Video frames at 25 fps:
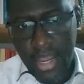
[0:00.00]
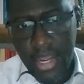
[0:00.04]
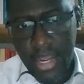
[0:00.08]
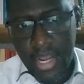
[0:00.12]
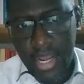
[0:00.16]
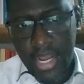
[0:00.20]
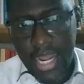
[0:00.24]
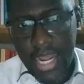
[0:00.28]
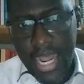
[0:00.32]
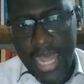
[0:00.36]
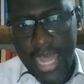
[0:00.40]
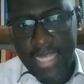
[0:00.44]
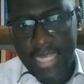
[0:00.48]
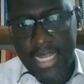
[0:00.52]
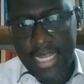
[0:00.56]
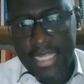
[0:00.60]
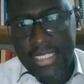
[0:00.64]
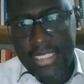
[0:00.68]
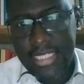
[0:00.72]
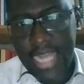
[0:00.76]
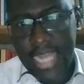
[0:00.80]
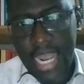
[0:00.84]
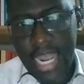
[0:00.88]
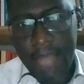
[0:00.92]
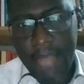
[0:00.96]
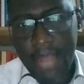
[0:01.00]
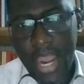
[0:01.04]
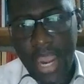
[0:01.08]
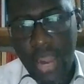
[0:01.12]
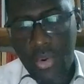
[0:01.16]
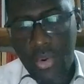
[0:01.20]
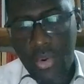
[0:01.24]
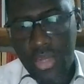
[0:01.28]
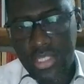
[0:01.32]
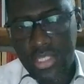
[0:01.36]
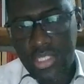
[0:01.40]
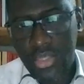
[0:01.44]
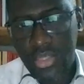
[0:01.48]
At that time,
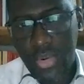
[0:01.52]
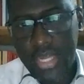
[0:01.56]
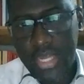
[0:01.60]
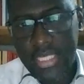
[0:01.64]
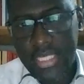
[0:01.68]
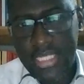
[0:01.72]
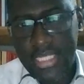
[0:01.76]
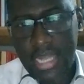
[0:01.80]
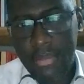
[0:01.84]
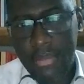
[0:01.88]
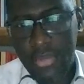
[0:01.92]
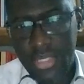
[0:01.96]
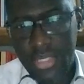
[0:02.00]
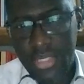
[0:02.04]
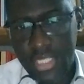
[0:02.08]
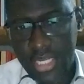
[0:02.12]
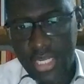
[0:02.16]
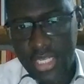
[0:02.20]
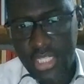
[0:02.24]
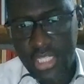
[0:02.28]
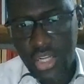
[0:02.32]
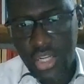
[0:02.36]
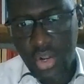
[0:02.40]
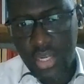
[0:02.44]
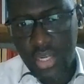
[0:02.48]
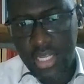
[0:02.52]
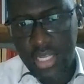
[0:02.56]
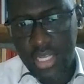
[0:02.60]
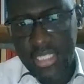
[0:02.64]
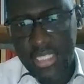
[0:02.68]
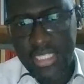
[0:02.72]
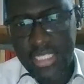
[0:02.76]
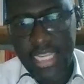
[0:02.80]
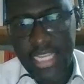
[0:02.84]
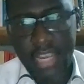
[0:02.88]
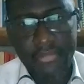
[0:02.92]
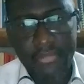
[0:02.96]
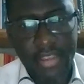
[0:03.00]
I was doing some research on the
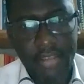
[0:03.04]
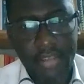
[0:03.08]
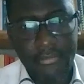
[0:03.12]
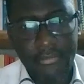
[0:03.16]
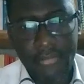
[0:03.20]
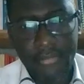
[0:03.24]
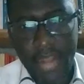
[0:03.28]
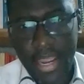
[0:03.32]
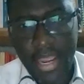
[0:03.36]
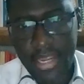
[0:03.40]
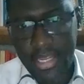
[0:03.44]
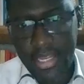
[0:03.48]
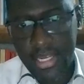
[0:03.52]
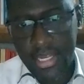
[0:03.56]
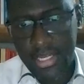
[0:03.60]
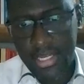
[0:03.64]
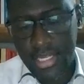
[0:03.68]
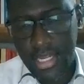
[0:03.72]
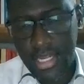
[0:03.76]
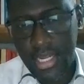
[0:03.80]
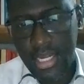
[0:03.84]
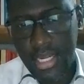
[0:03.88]
CFA franc,